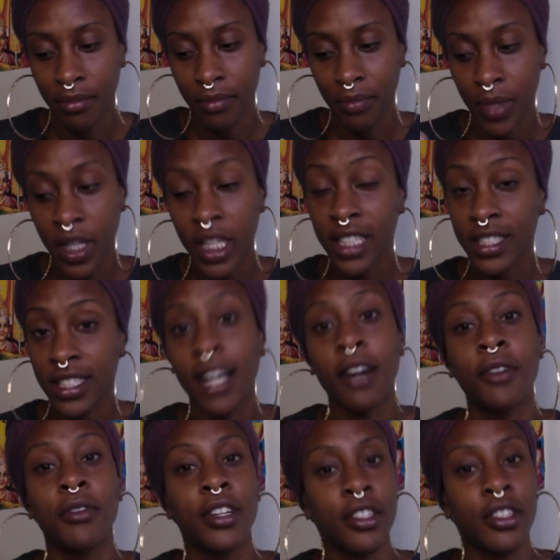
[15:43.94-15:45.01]
plays
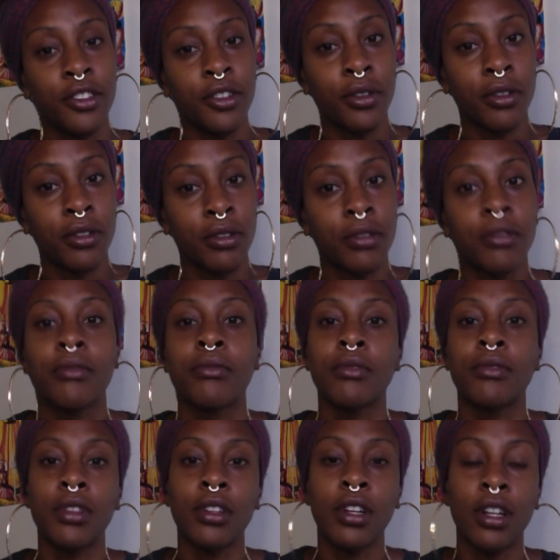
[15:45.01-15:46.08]
out in your
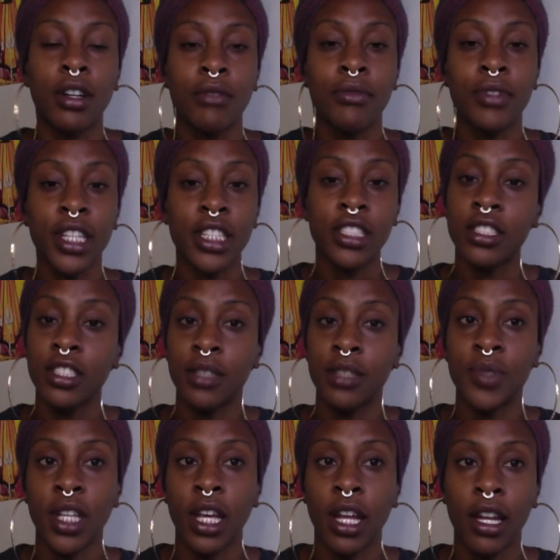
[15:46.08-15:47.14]

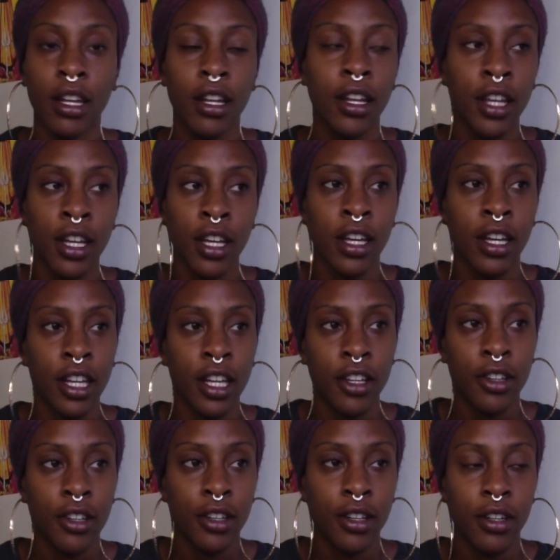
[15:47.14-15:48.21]
relationships and
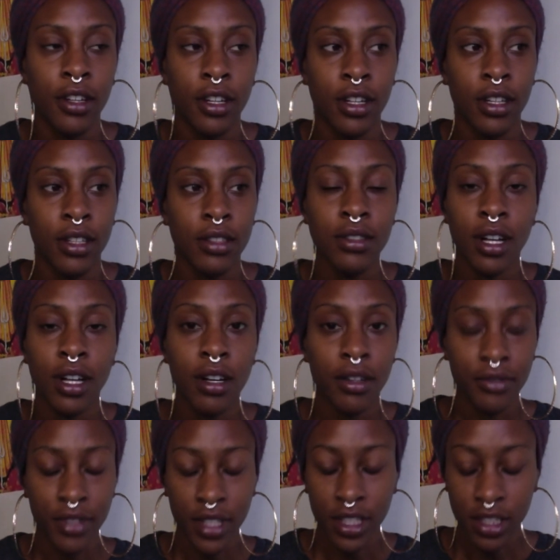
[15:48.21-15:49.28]
in love
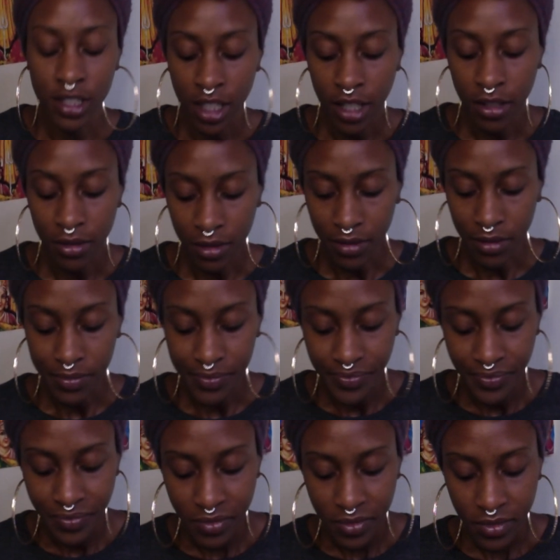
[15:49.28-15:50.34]
in general.
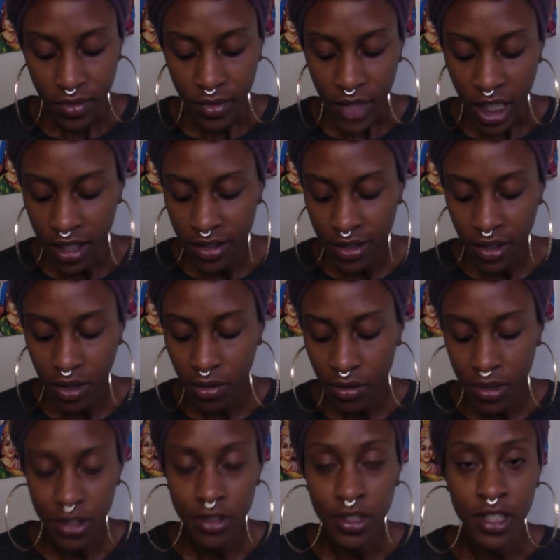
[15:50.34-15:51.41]
And so
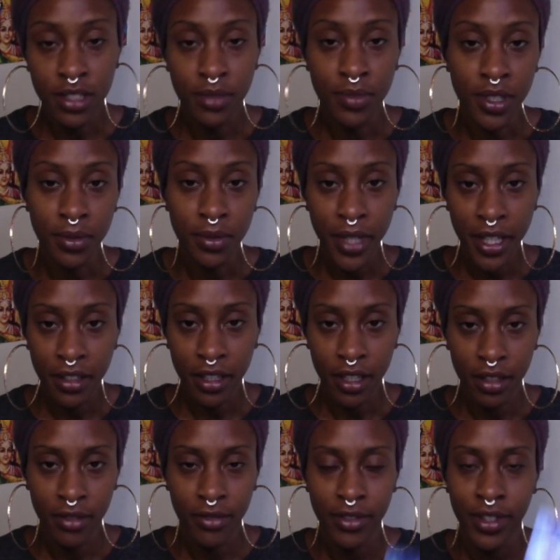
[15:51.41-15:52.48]
what you need to be aware
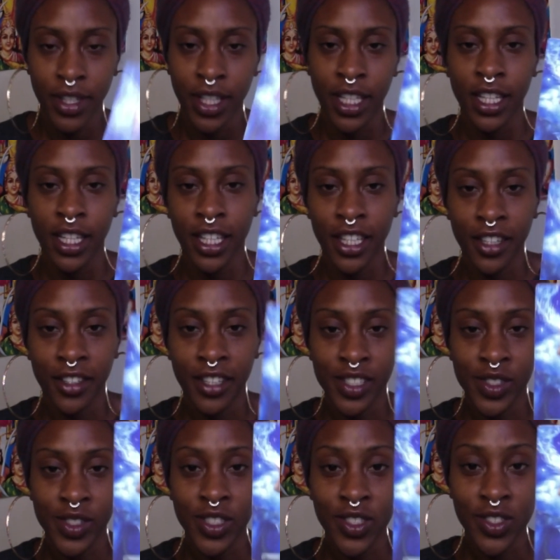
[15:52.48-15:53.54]
of here is
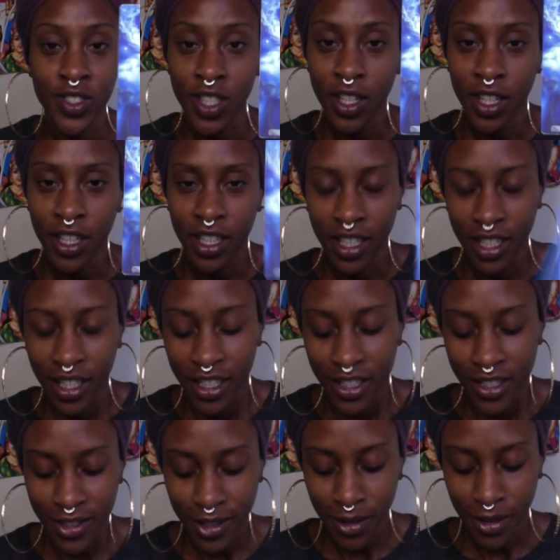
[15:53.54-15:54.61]
the star.
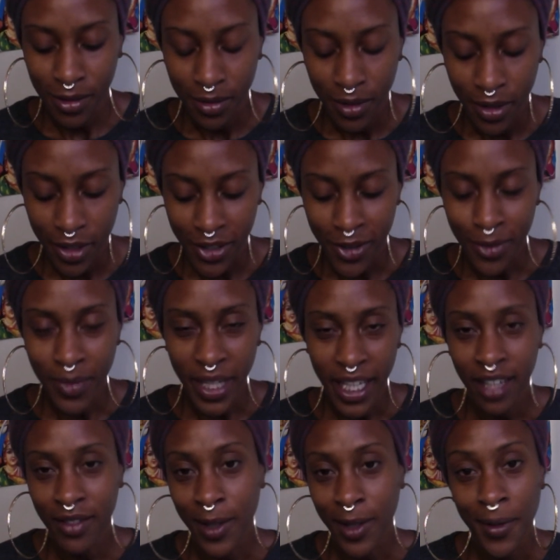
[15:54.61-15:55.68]
So you might
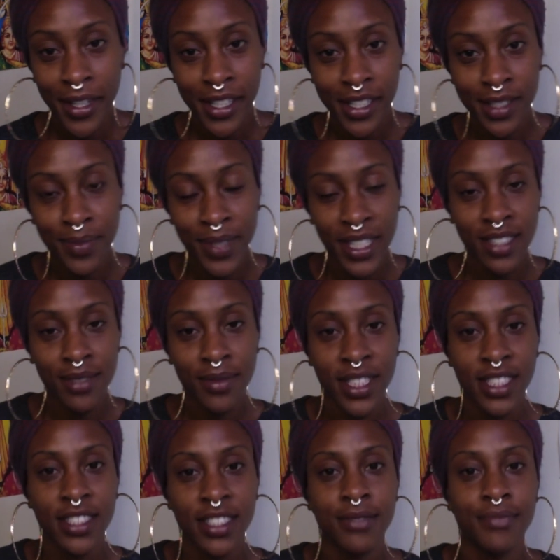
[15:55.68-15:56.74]
have Aquarius placements,